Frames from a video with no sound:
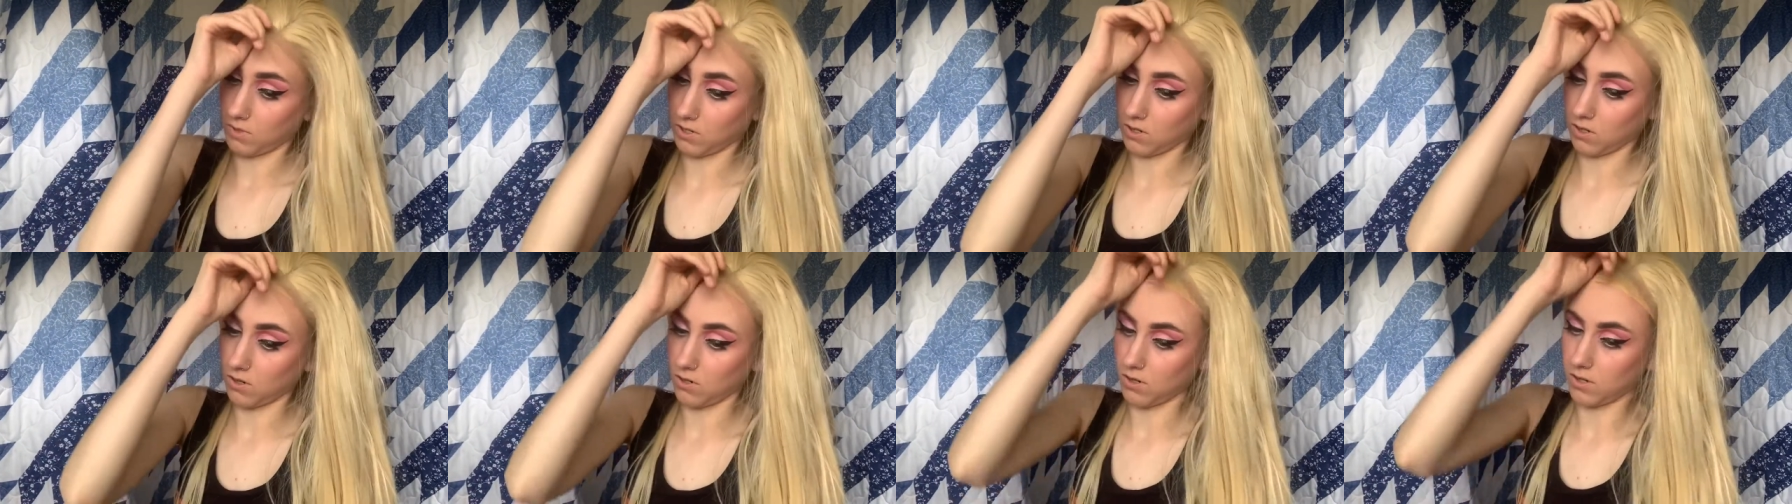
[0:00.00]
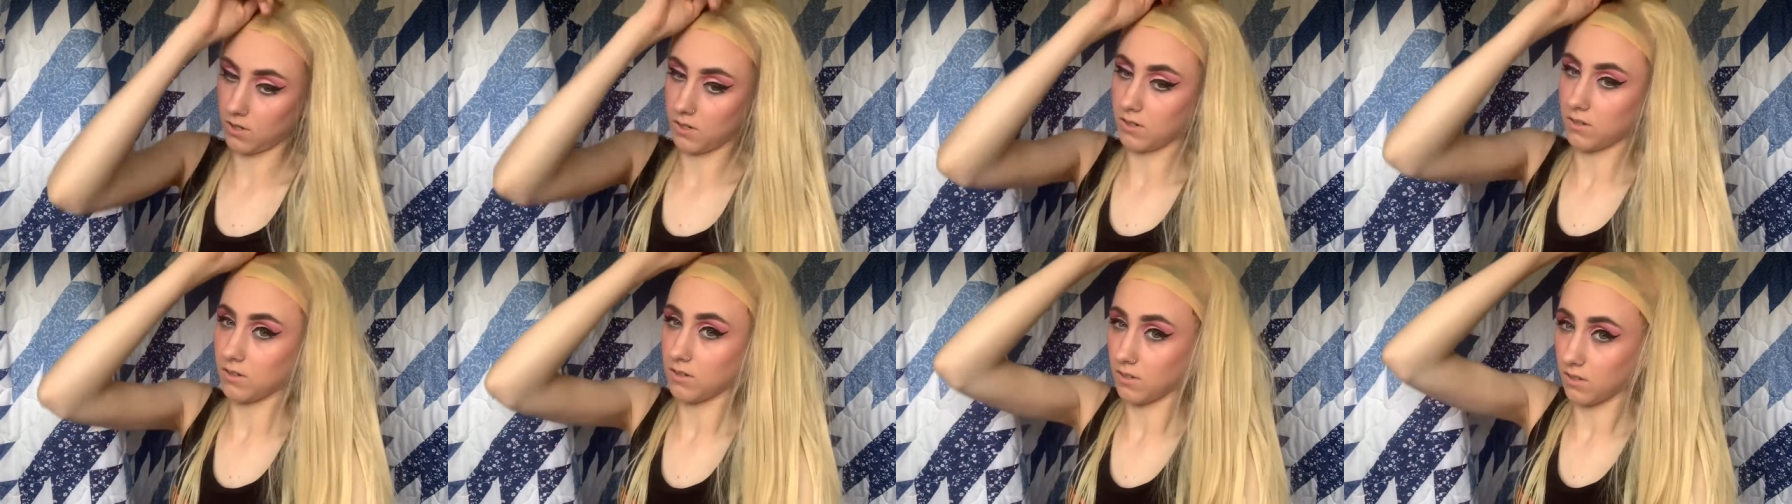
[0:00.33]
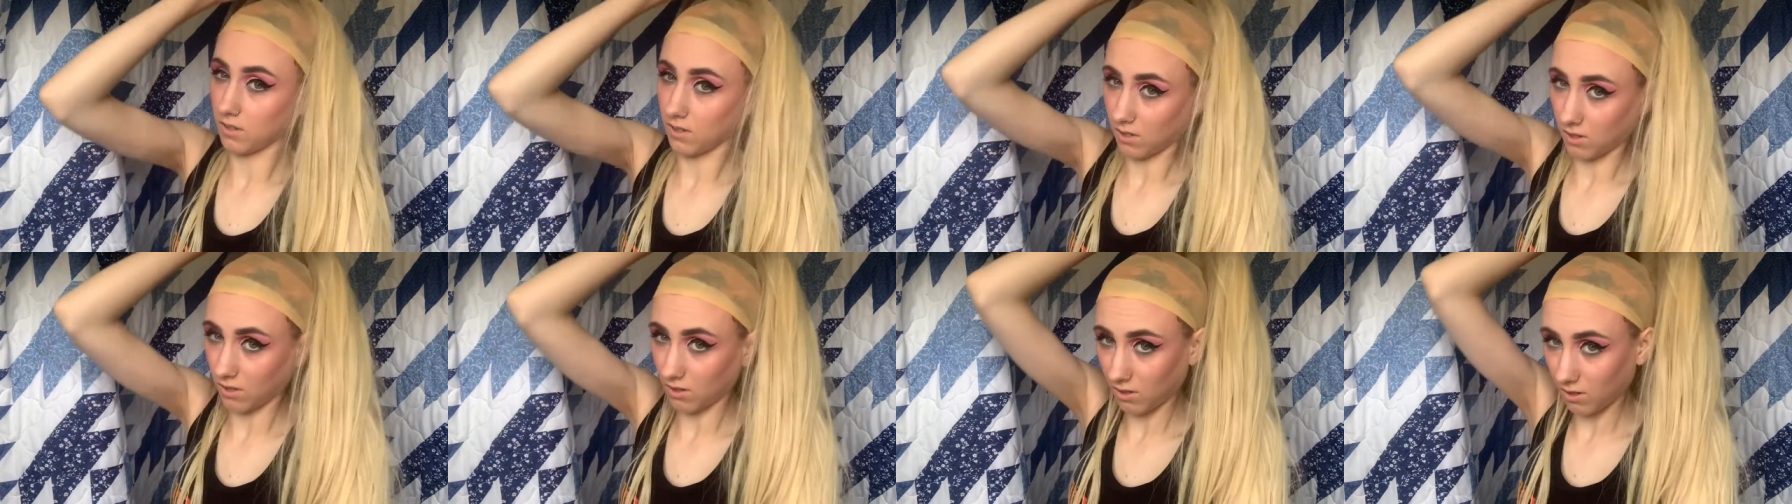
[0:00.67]
god.
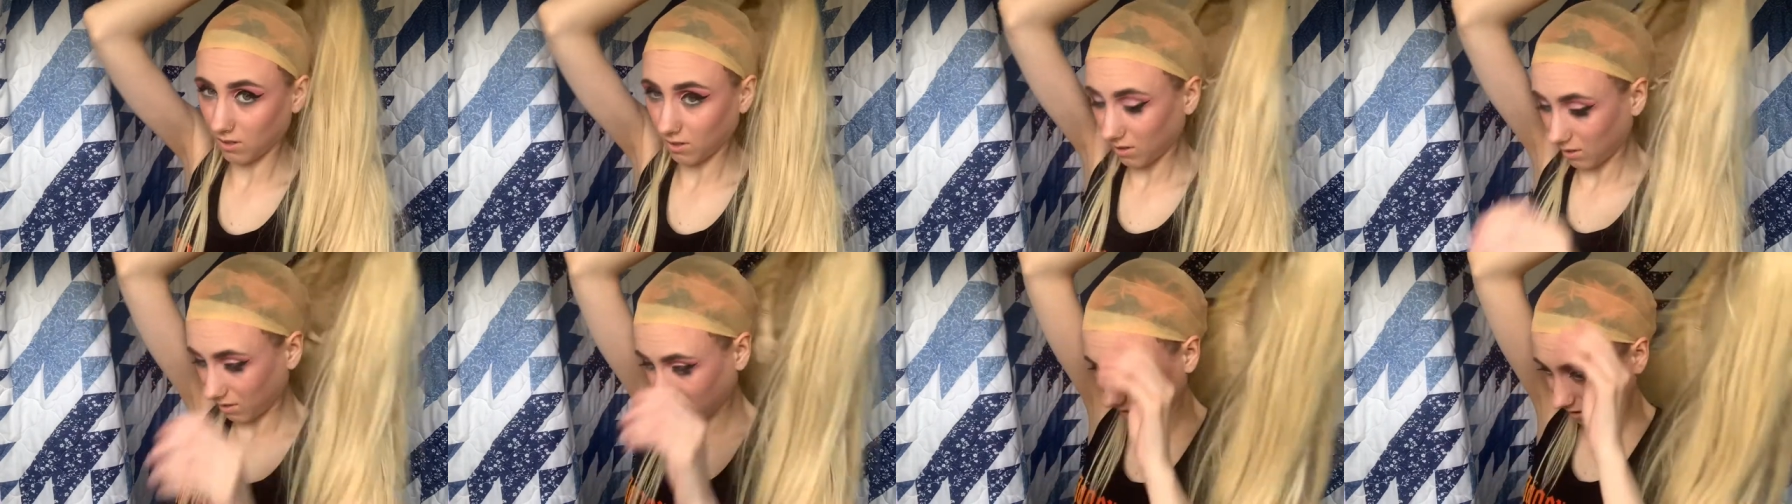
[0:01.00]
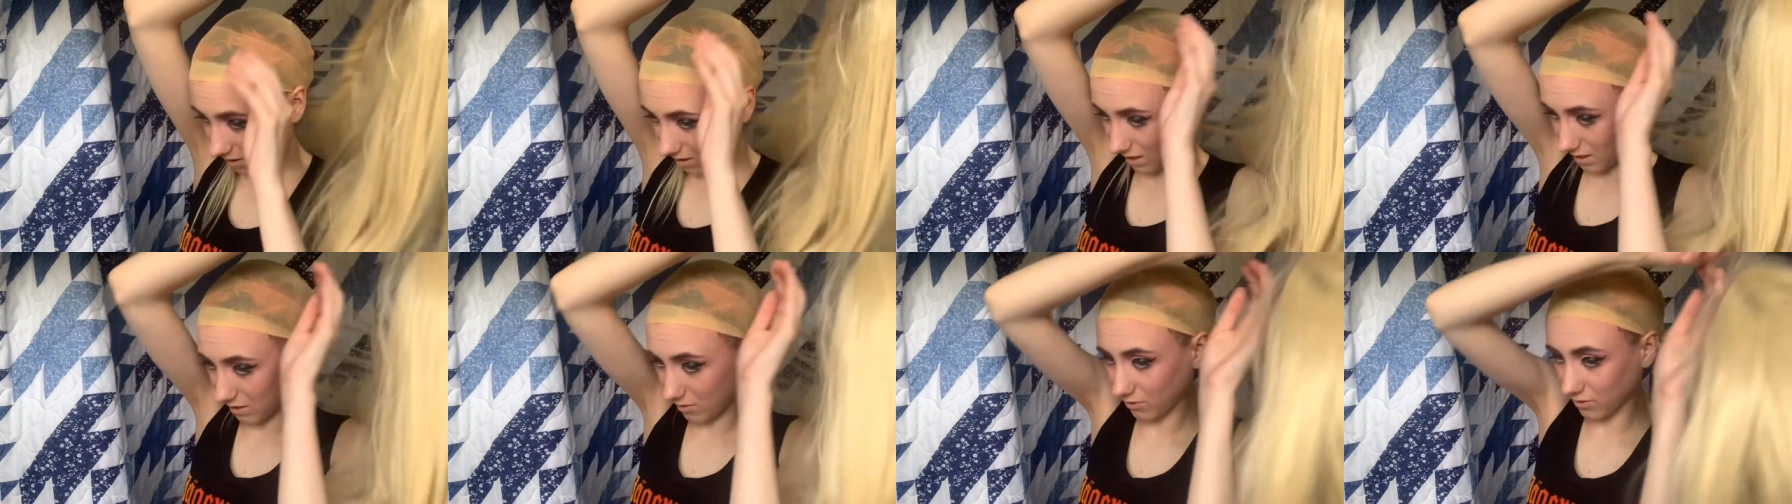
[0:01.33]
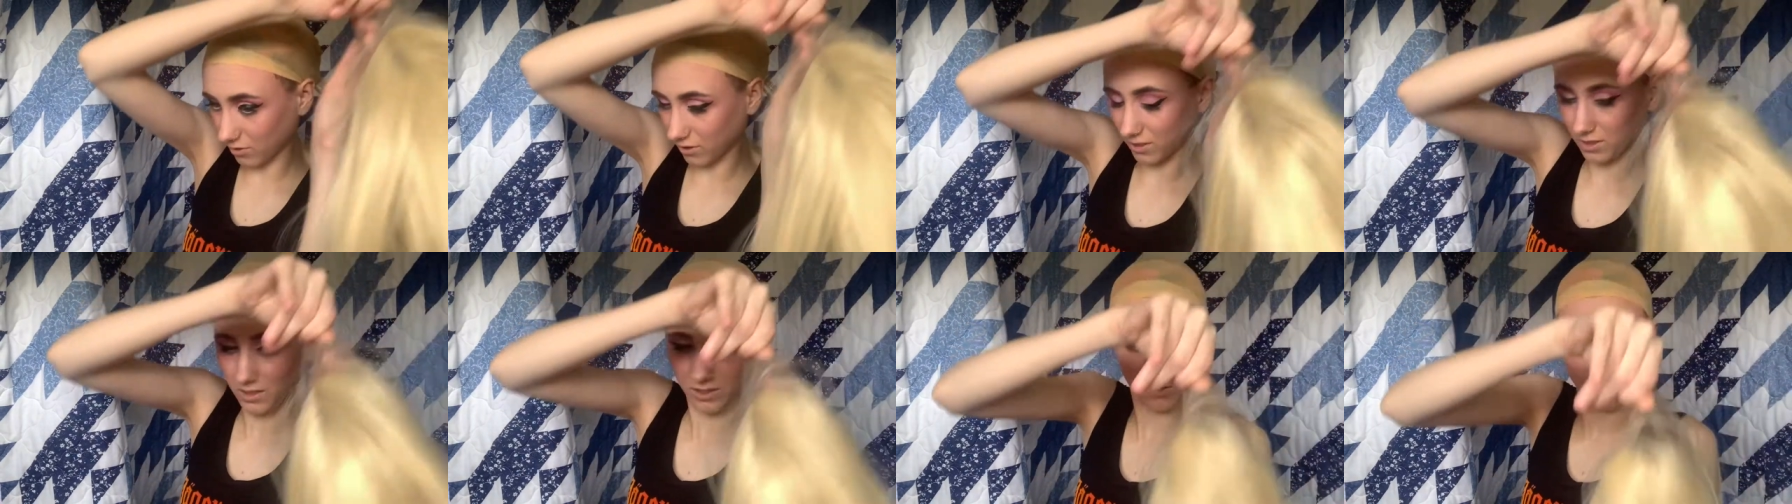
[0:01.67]
I
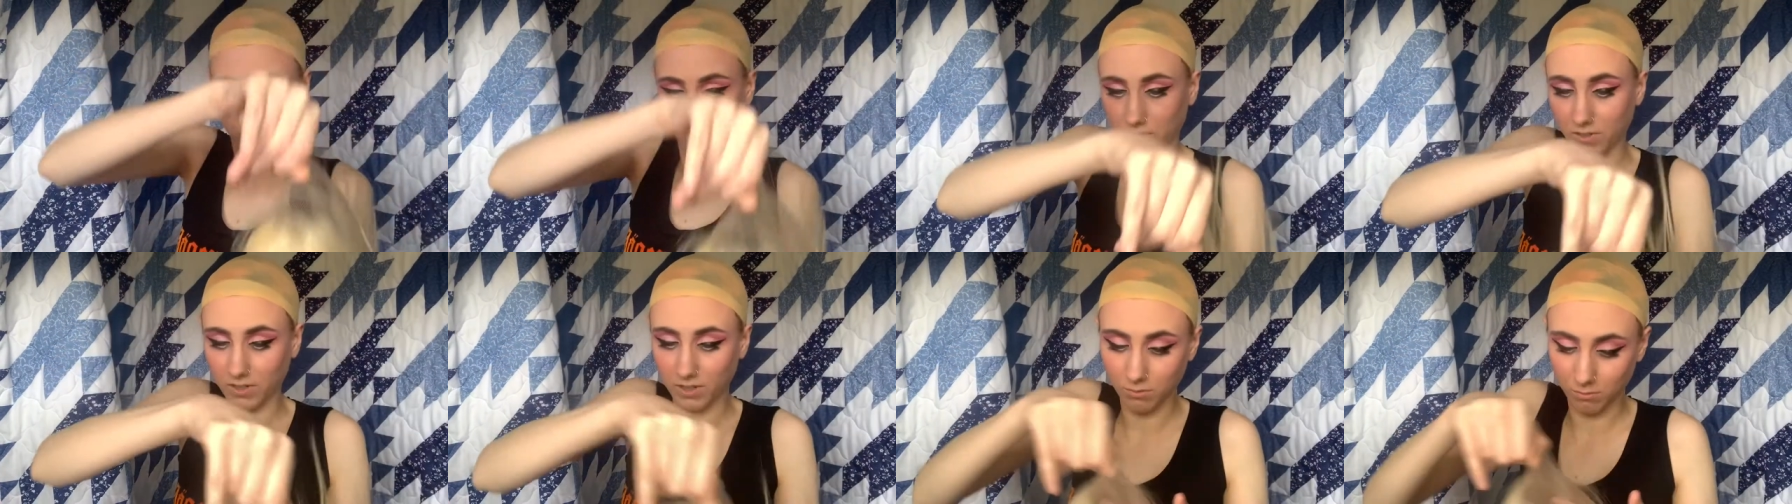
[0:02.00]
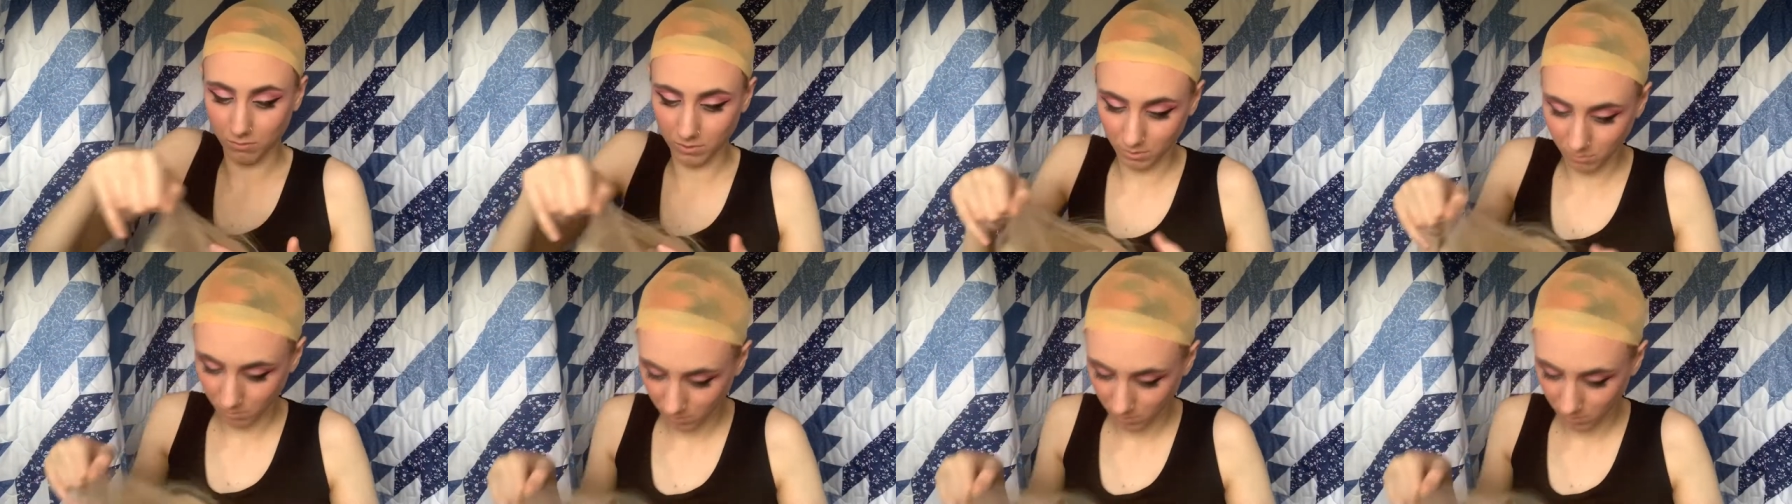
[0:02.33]
really don't think I'm going to be